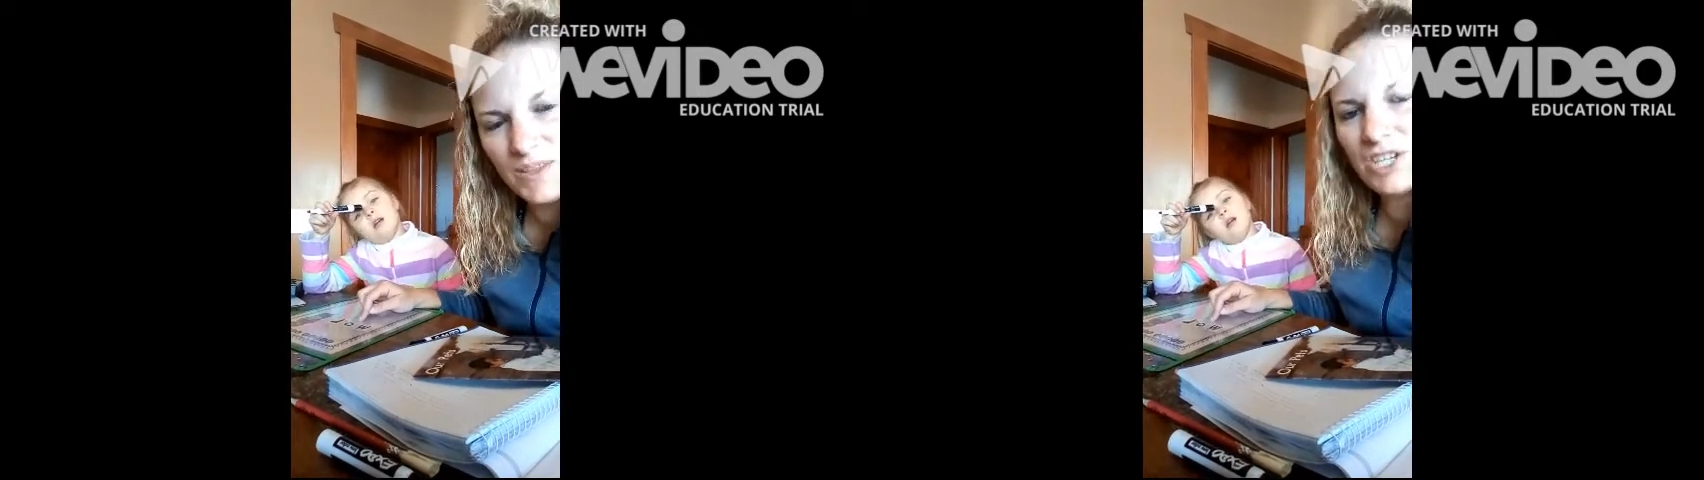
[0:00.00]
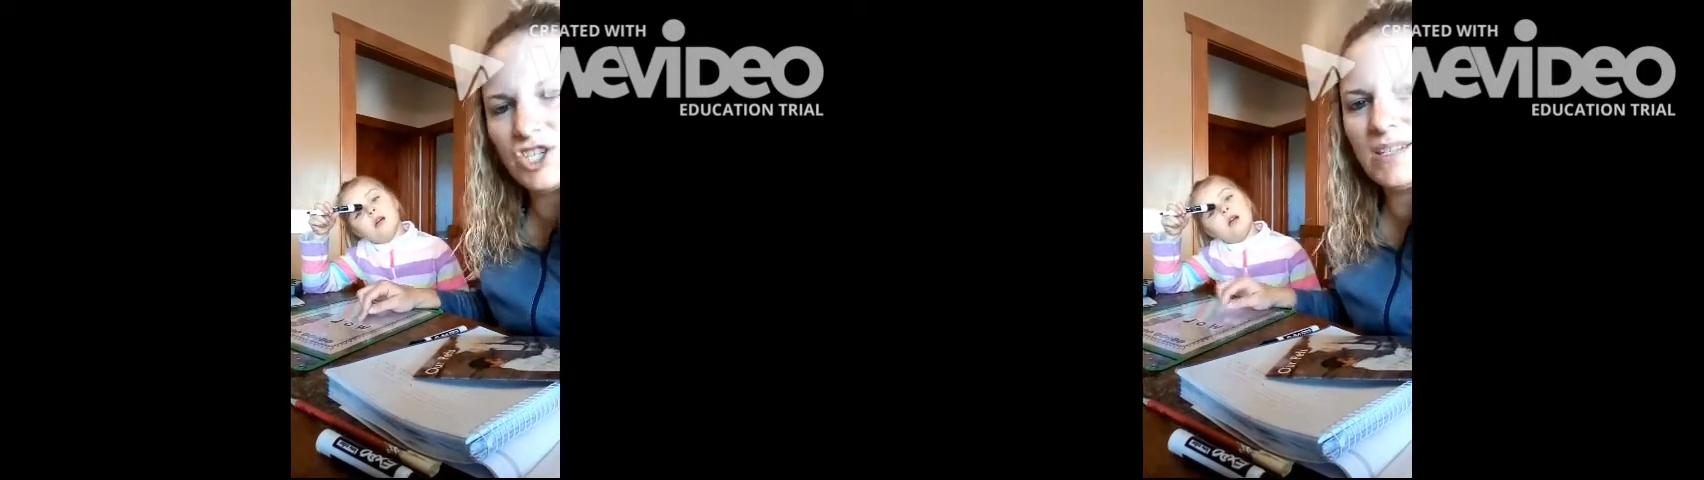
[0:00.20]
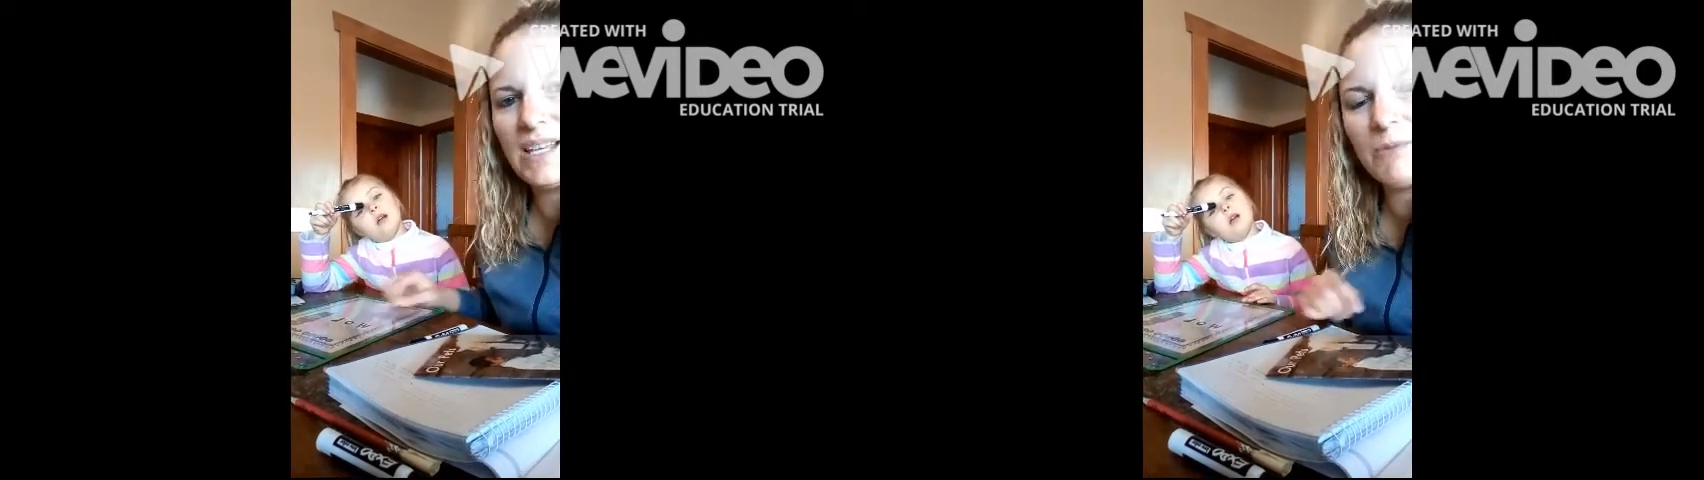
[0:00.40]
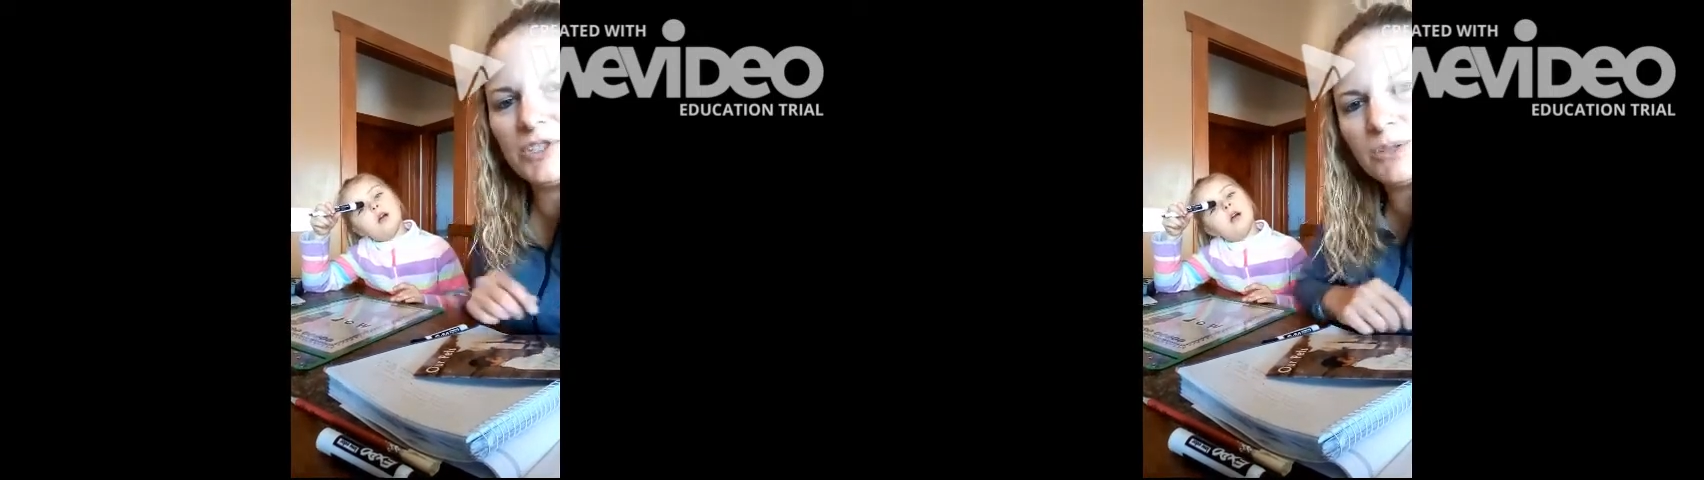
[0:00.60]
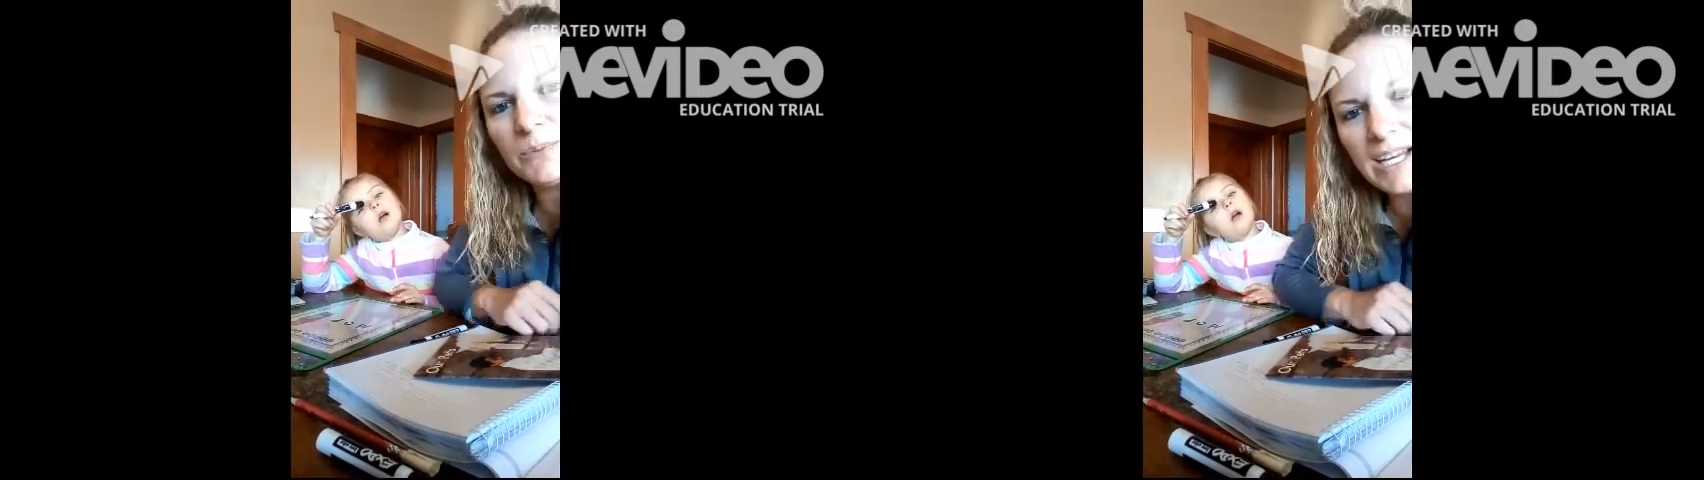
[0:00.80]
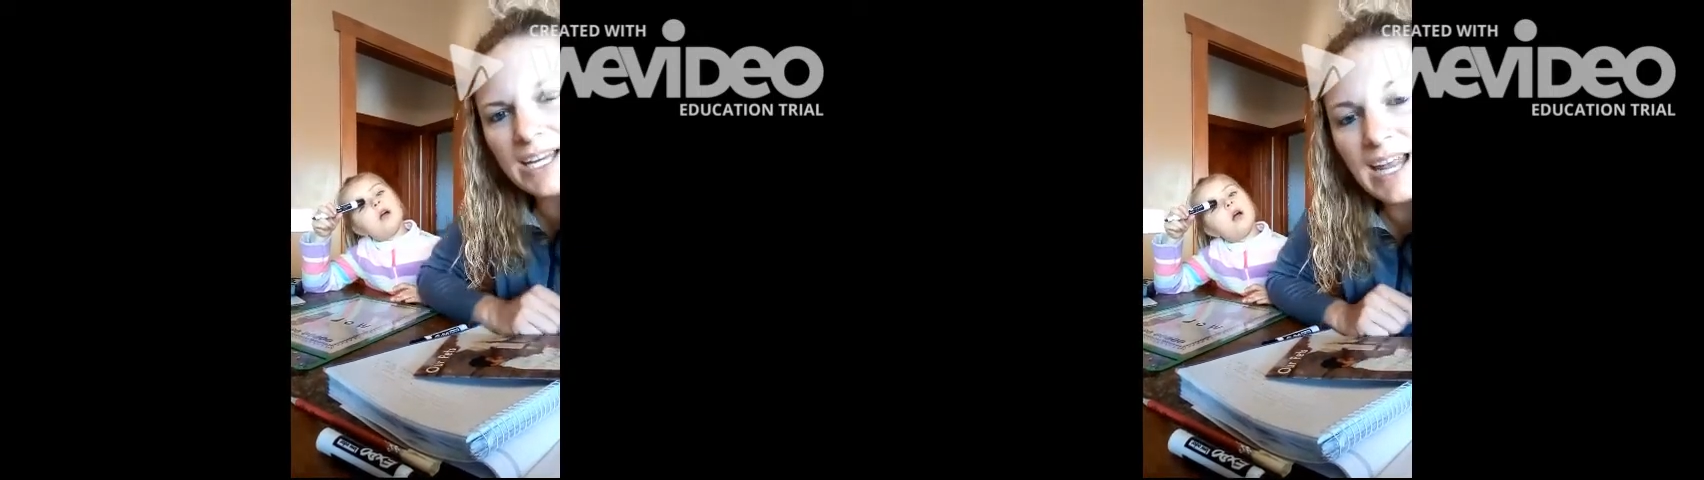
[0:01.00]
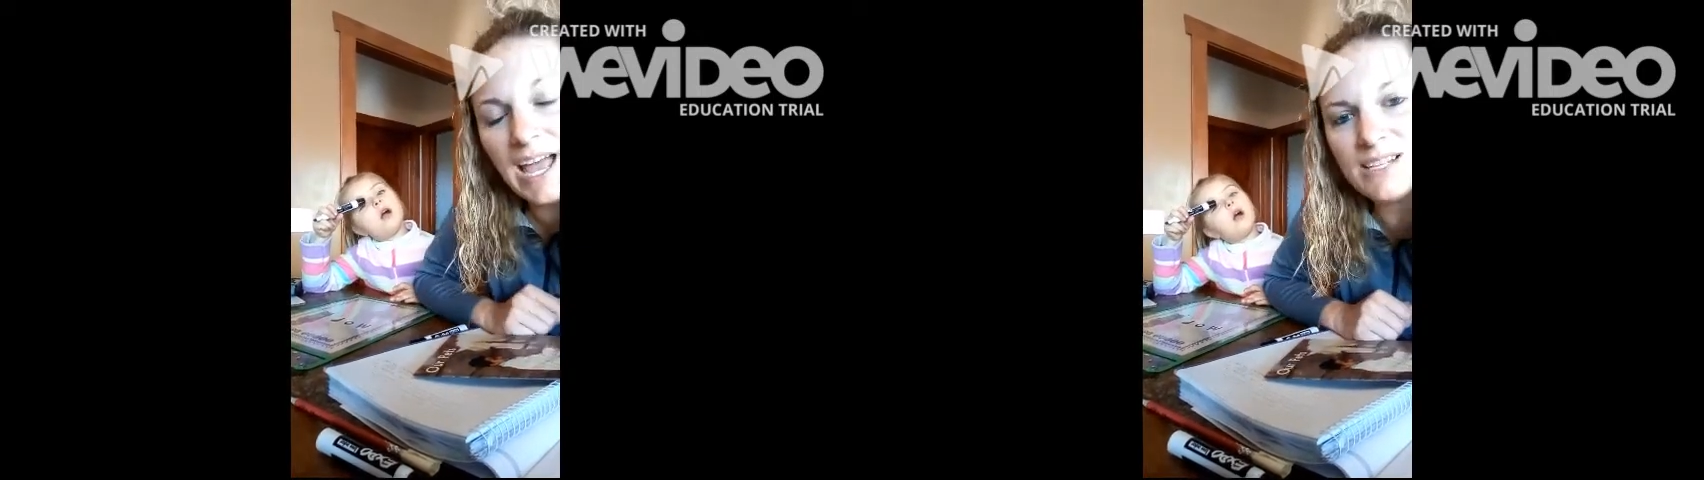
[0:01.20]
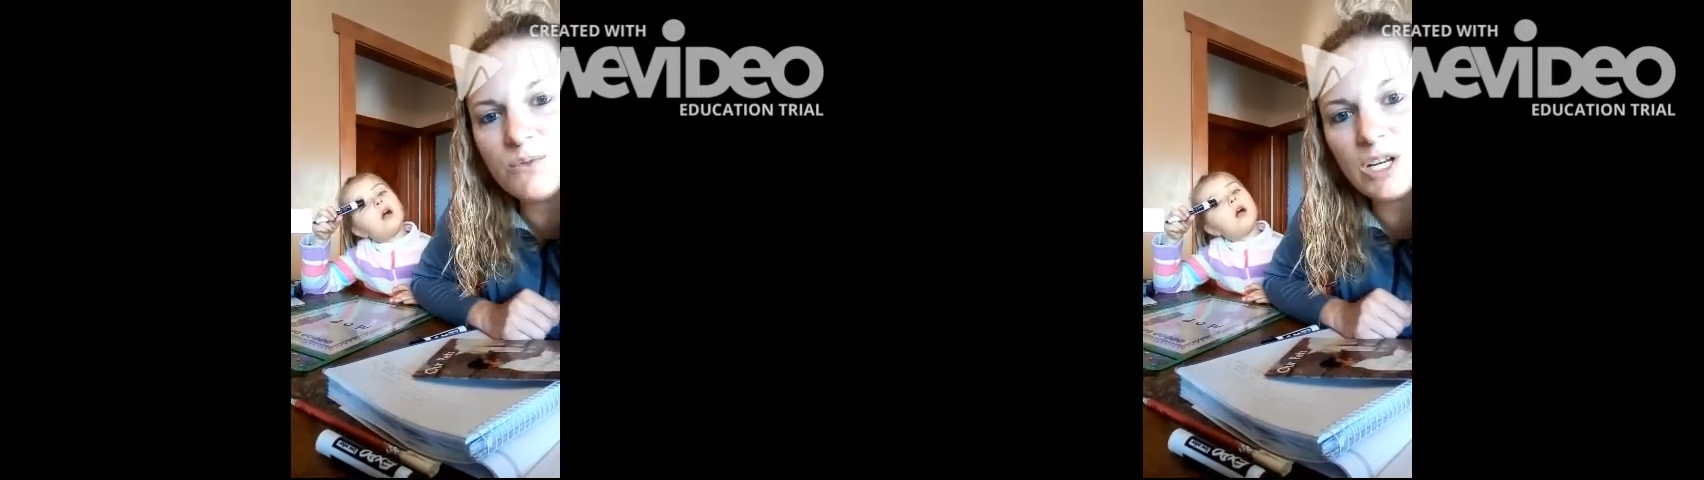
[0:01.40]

that she's able to recognize